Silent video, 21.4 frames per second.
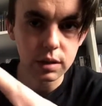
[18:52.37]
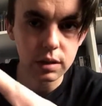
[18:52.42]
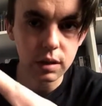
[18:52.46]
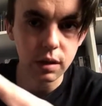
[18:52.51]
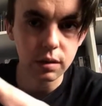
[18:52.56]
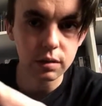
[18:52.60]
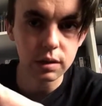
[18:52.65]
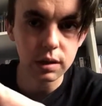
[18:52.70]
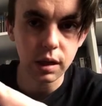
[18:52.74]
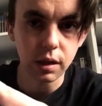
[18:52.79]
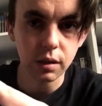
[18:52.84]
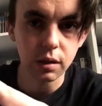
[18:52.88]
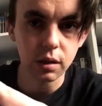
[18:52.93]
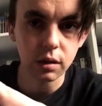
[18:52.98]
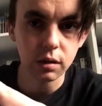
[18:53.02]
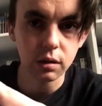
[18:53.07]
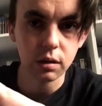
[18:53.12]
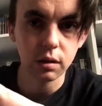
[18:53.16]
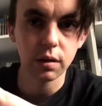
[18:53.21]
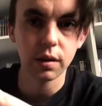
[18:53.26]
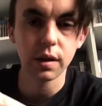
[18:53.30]
so it's
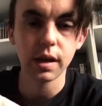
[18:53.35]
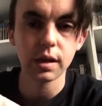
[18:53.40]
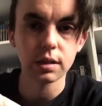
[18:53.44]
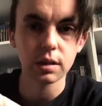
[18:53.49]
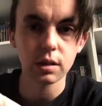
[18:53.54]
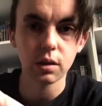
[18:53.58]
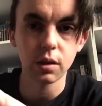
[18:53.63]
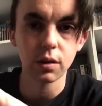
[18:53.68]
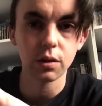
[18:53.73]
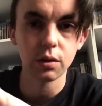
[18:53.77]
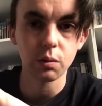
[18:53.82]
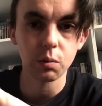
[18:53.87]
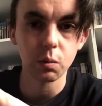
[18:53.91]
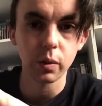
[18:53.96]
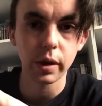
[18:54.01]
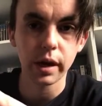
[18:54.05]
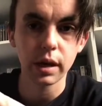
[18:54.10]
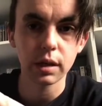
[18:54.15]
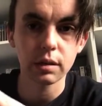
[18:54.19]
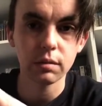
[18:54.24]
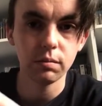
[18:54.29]
unlocked, and then it's got the
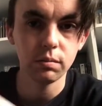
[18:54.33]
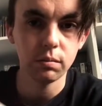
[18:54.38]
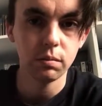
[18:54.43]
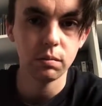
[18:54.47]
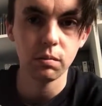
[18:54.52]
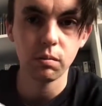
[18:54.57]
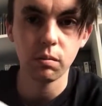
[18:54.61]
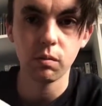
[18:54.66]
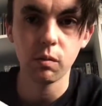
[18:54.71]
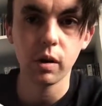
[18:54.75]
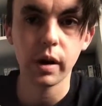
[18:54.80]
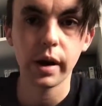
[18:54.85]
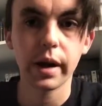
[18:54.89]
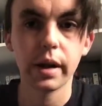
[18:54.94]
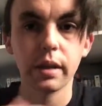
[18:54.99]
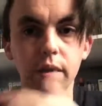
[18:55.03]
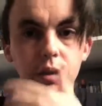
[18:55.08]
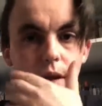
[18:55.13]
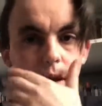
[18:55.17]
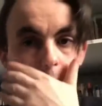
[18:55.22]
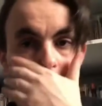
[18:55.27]
red where
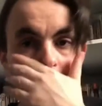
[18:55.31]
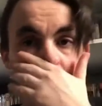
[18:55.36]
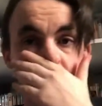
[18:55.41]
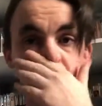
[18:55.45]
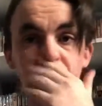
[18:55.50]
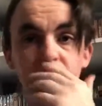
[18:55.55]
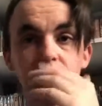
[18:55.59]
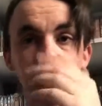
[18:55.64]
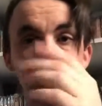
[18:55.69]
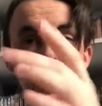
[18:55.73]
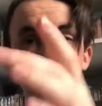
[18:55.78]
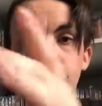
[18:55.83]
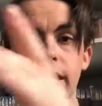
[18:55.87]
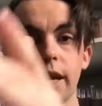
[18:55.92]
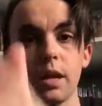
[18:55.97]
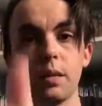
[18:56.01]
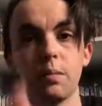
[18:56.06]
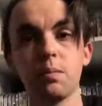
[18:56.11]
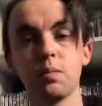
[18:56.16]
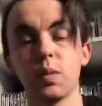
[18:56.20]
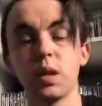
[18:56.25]
the Carry one
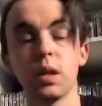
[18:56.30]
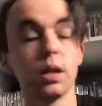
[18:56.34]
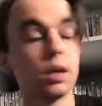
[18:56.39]
came.